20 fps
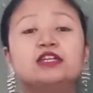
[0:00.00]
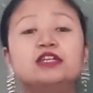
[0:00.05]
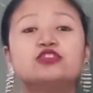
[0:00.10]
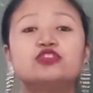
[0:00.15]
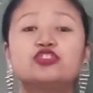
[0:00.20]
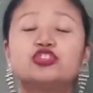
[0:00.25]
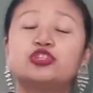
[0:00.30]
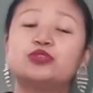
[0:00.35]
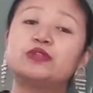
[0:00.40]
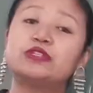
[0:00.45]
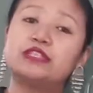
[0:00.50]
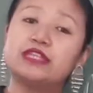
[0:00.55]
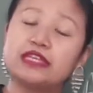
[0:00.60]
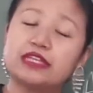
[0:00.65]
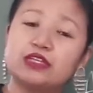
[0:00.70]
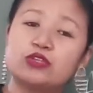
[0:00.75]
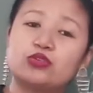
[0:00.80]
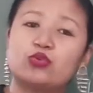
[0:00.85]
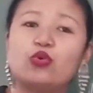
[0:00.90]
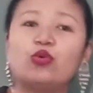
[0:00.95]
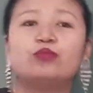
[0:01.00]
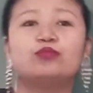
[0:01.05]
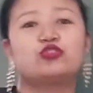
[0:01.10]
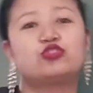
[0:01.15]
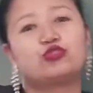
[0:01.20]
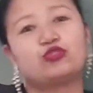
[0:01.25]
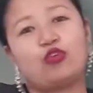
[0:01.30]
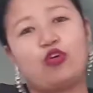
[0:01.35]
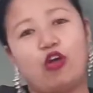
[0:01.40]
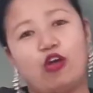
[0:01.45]
So she would take it home,
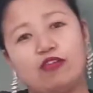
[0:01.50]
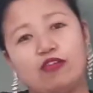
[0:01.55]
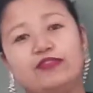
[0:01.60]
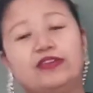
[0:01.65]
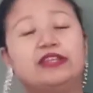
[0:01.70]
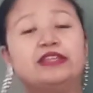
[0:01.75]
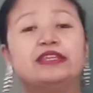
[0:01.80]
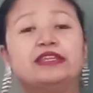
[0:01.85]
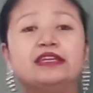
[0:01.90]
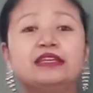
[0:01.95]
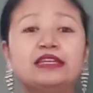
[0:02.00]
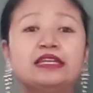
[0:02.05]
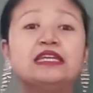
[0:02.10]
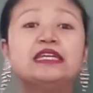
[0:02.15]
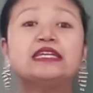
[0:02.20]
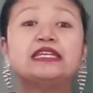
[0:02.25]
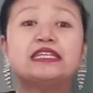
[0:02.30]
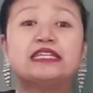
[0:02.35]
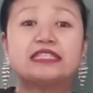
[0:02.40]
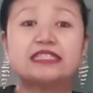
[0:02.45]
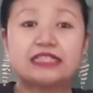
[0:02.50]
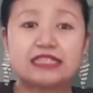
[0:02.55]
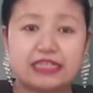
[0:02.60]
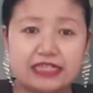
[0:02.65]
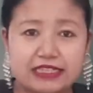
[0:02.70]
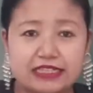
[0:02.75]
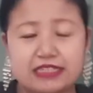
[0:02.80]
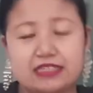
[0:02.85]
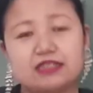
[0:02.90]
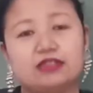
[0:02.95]
show off, and then eat it
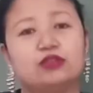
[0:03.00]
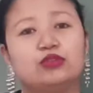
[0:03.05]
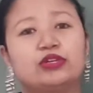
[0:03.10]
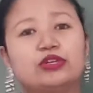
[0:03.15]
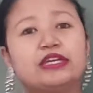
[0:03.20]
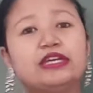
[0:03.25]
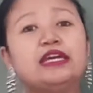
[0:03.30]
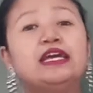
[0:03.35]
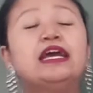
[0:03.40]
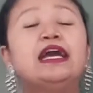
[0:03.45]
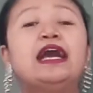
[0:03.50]
later. Okay,